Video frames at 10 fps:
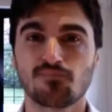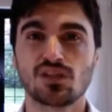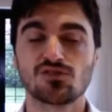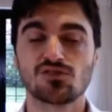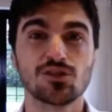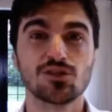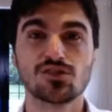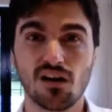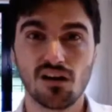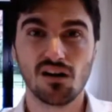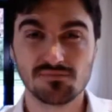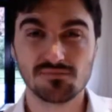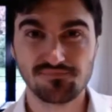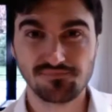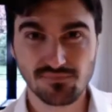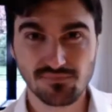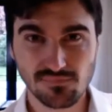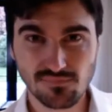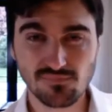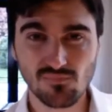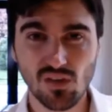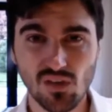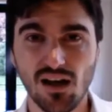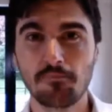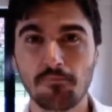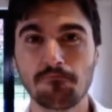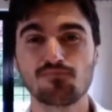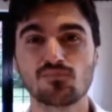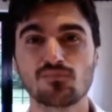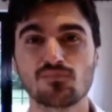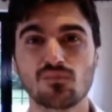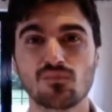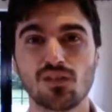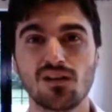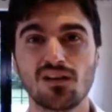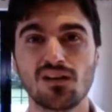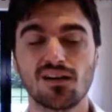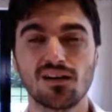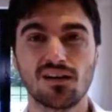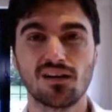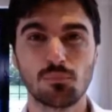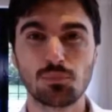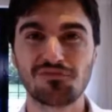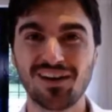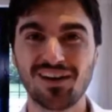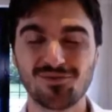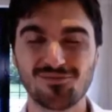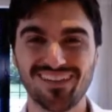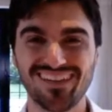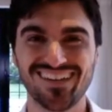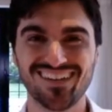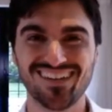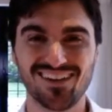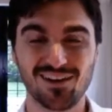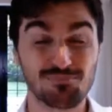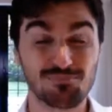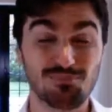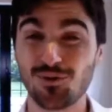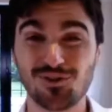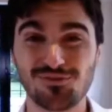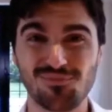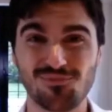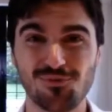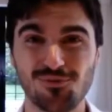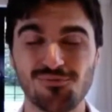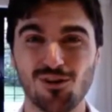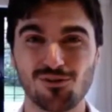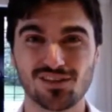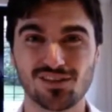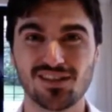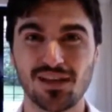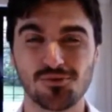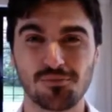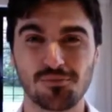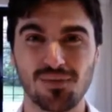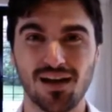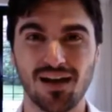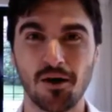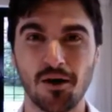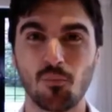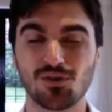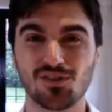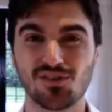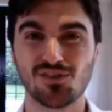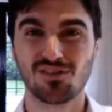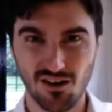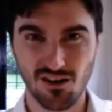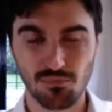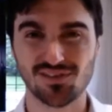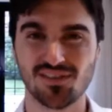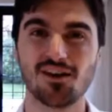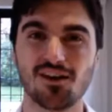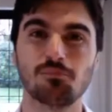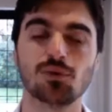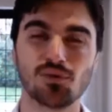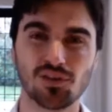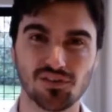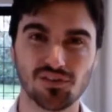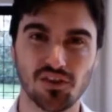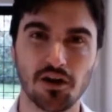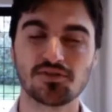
So where do you start? Um, I'm a big fan of, uh, I borrowed this from, from Ulrich Sandstrom, um, which is calm things down, build things up.